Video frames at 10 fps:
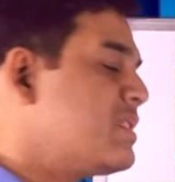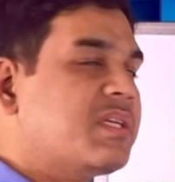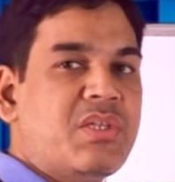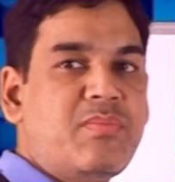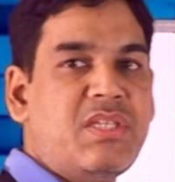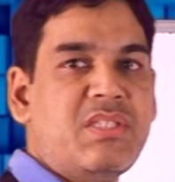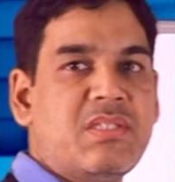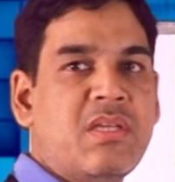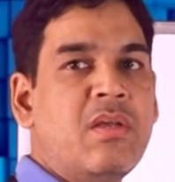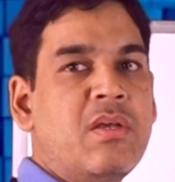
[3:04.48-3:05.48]
session
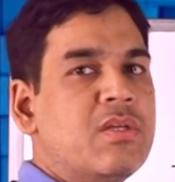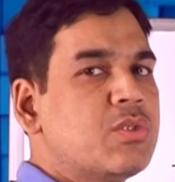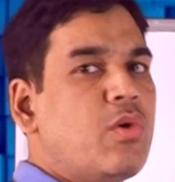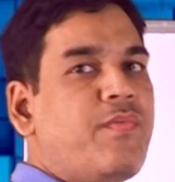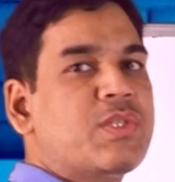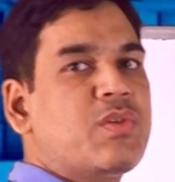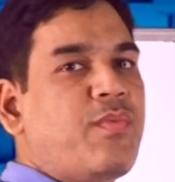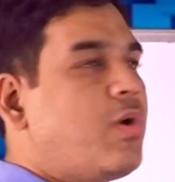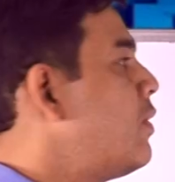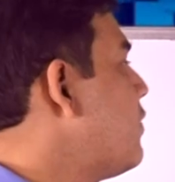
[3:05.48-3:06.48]
beans. So first of
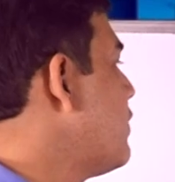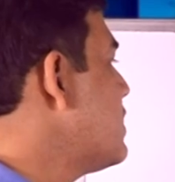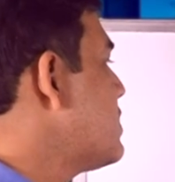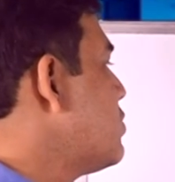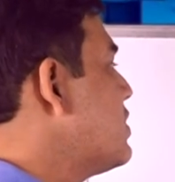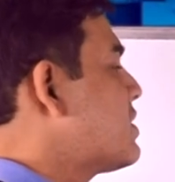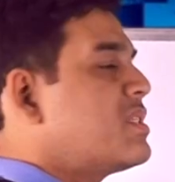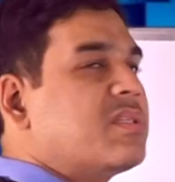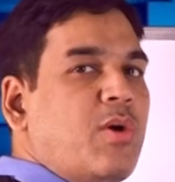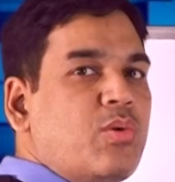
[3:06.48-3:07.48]
all, we should
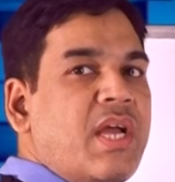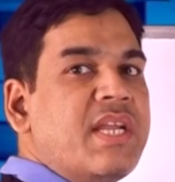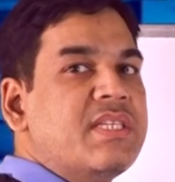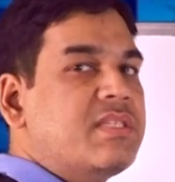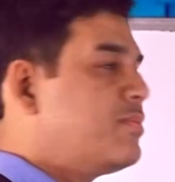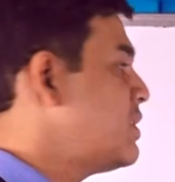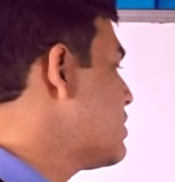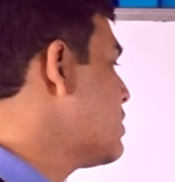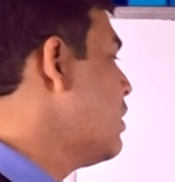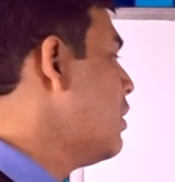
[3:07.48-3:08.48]
discuss about the entity
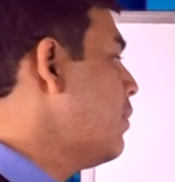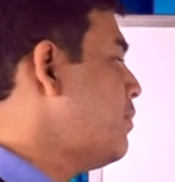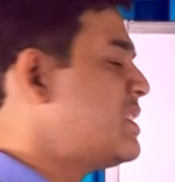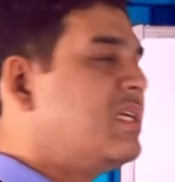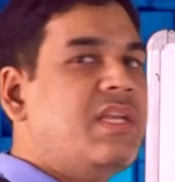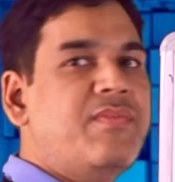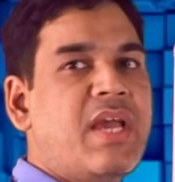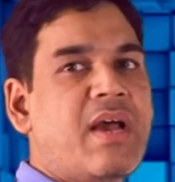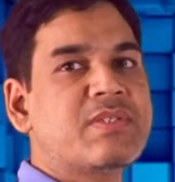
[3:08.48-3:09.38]
beans. Basically, we have